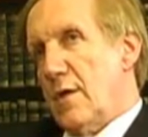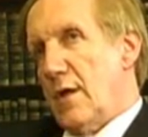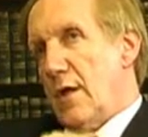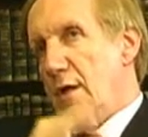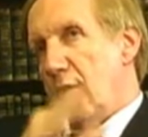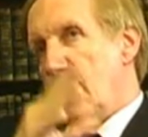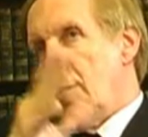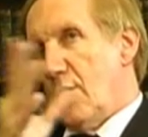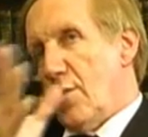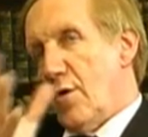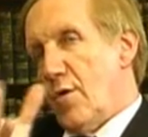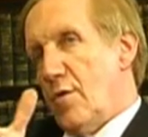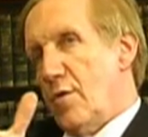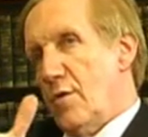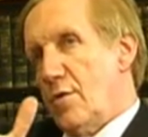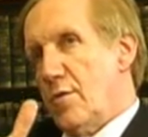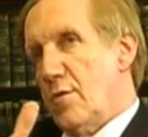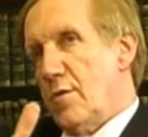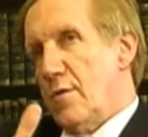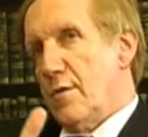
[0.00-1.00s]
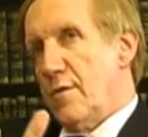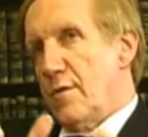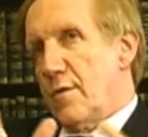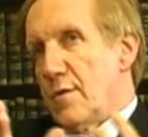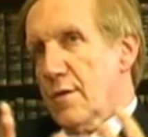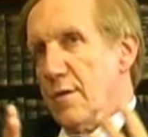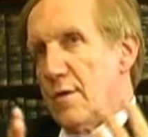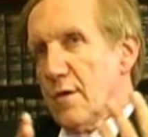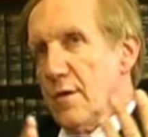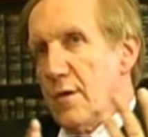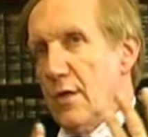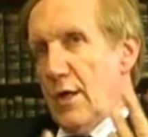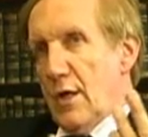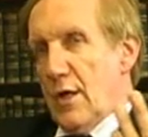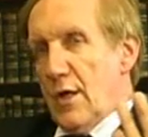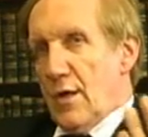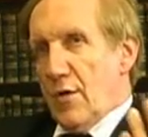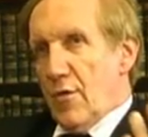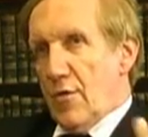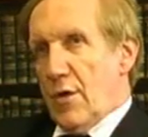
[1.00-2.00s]
like moral goods,
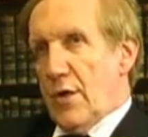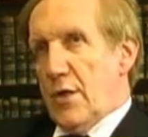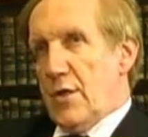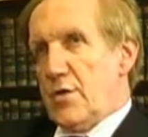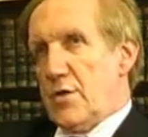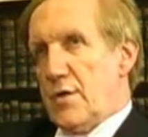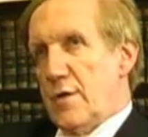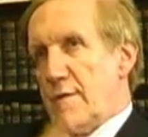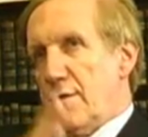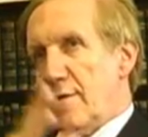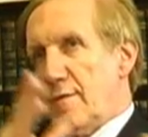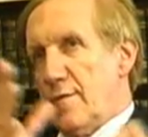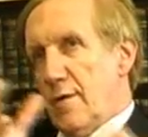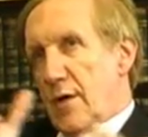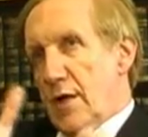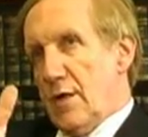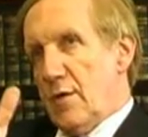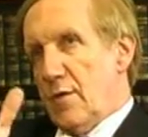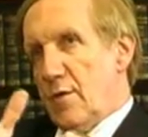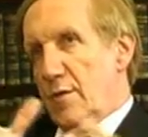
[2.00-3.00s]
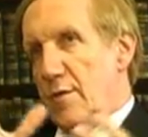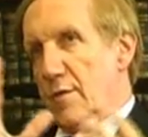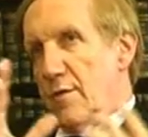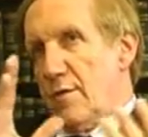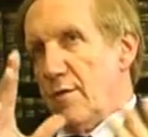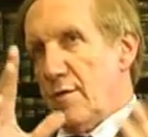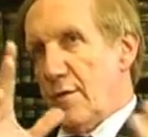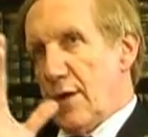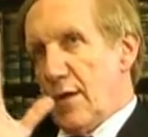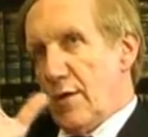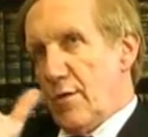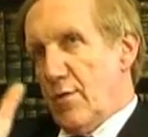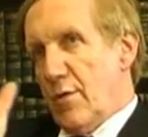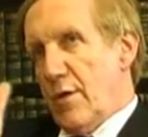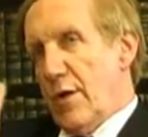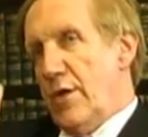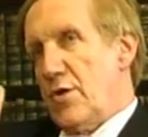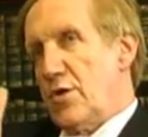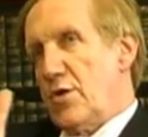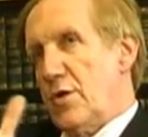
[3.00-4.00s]
religious values,
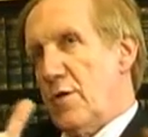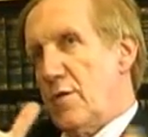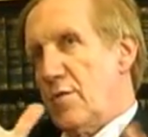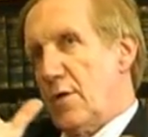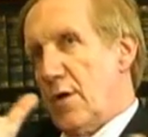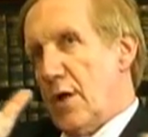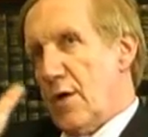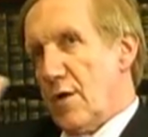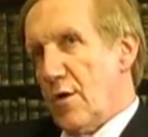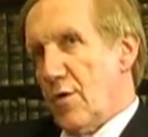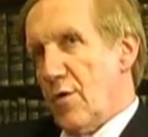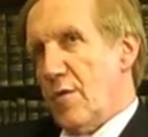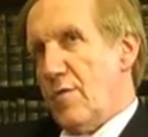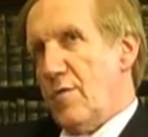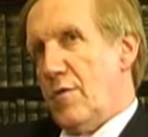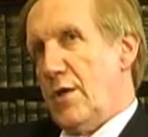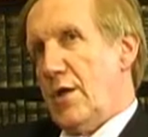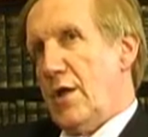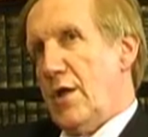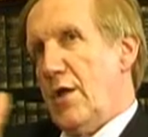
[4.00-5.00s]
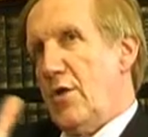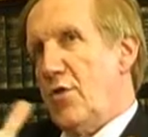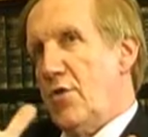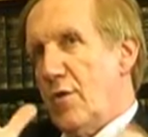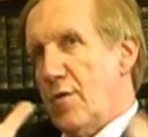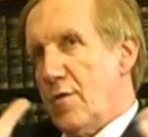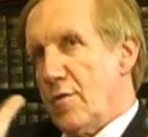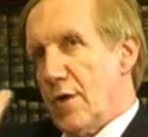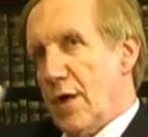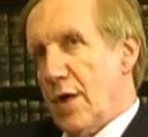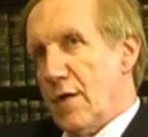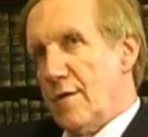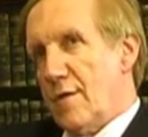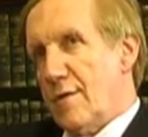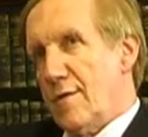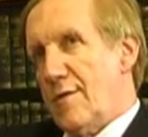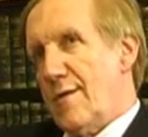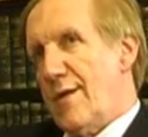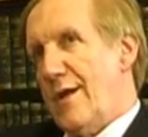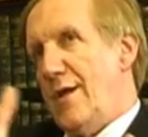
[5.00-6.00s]
adoration of God, glorification of God,
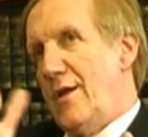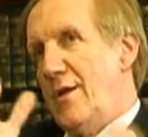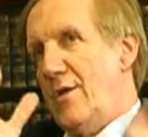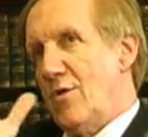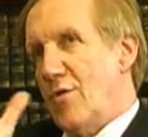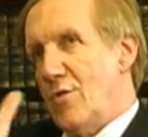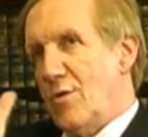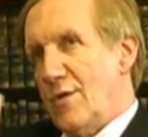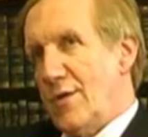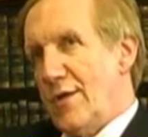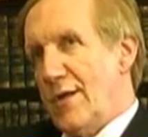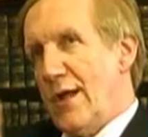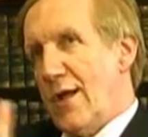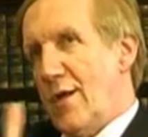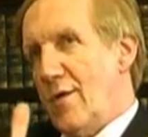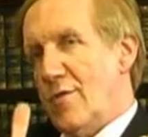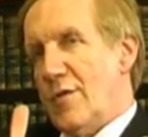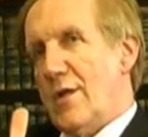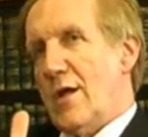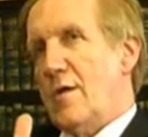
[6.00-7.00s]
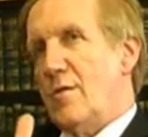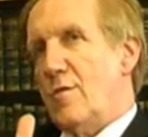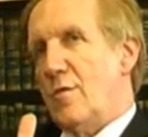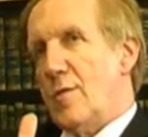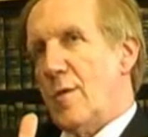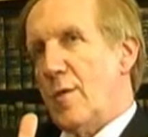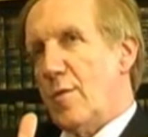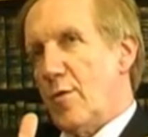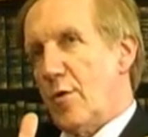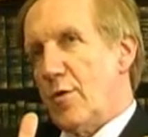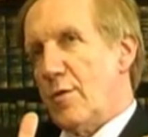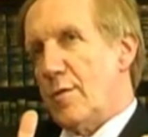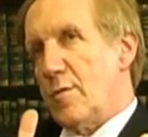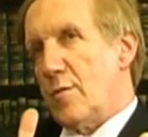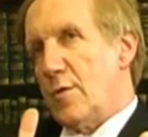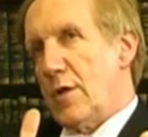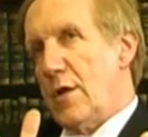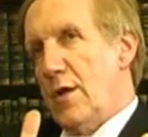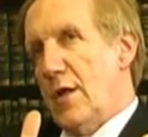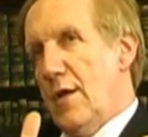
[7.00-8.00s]
sainthood, none of that would be
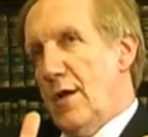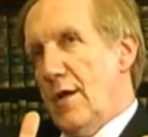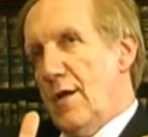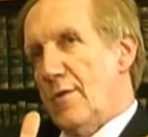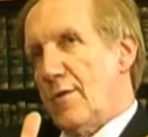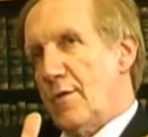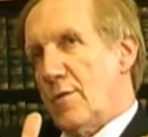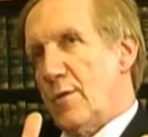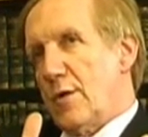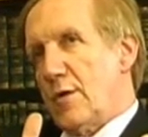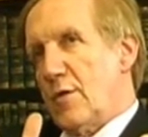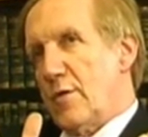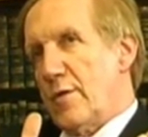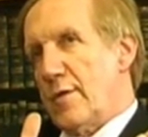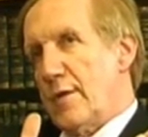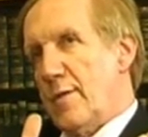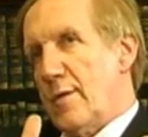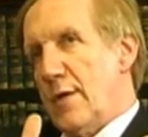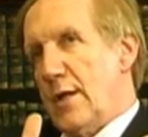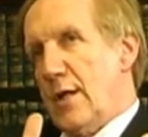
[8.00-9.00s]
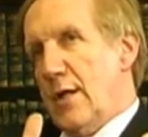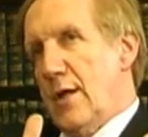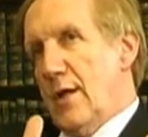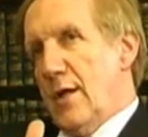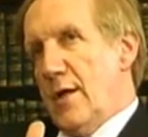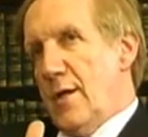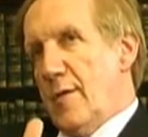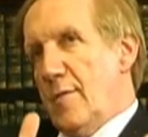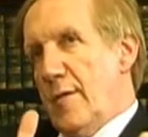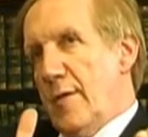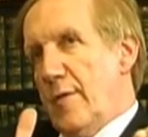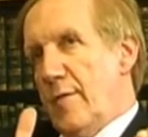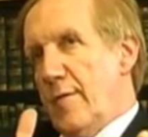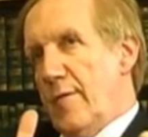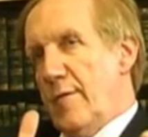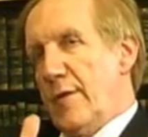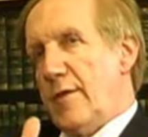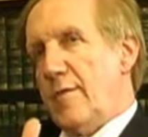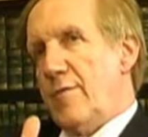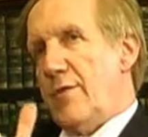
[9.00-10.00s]
possible. So one could say, well, maybe
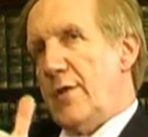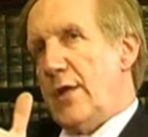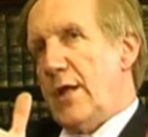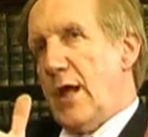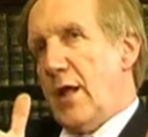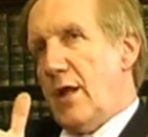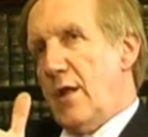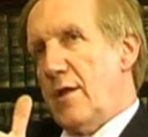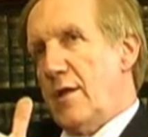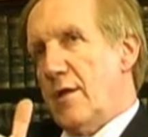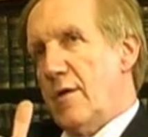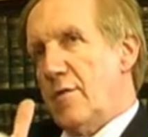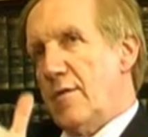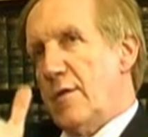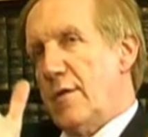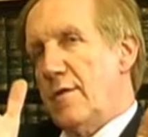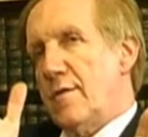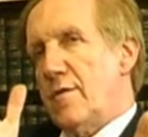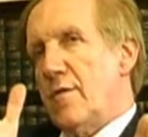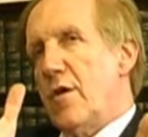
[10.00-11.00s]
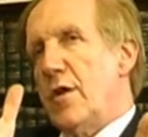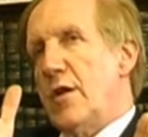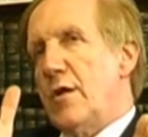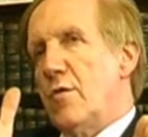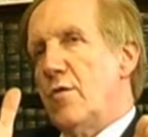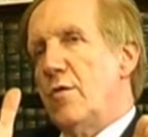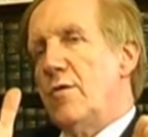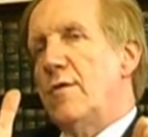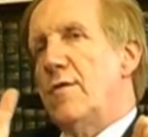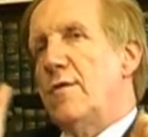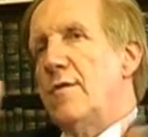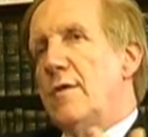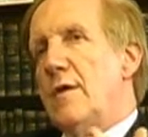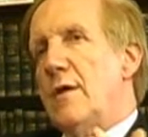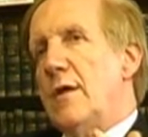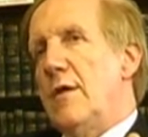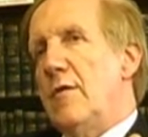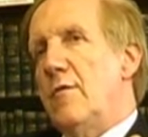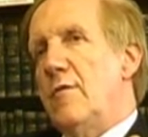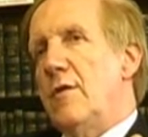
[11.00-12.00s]
with the finality of these great goods,
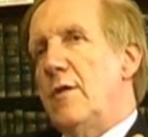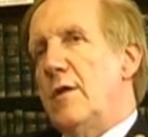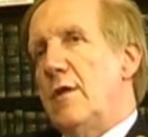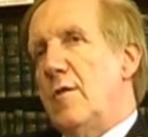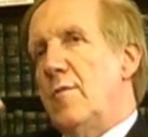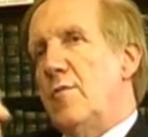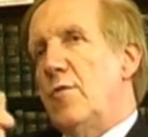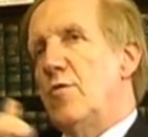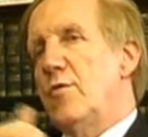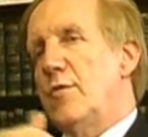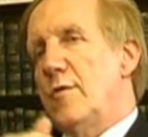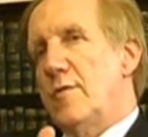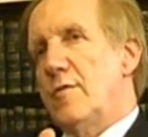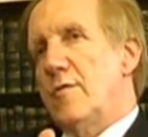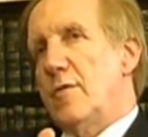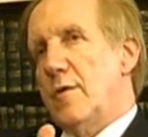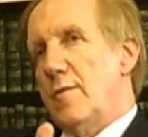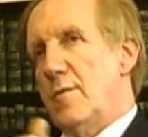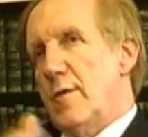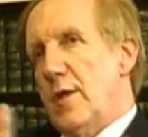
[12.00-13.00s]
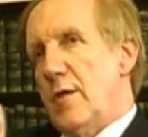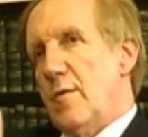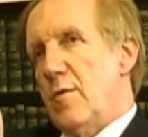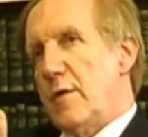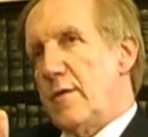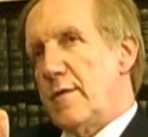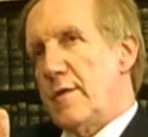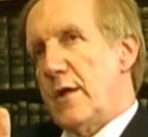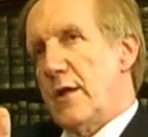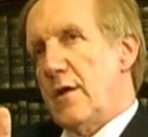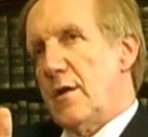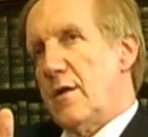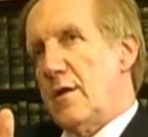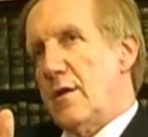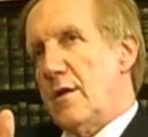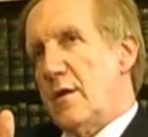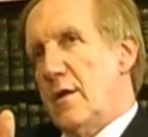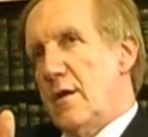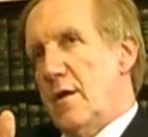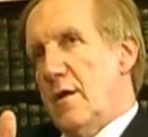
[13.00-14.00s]
even the abuse of free will was
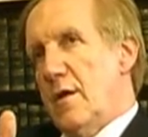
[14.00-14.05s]
taken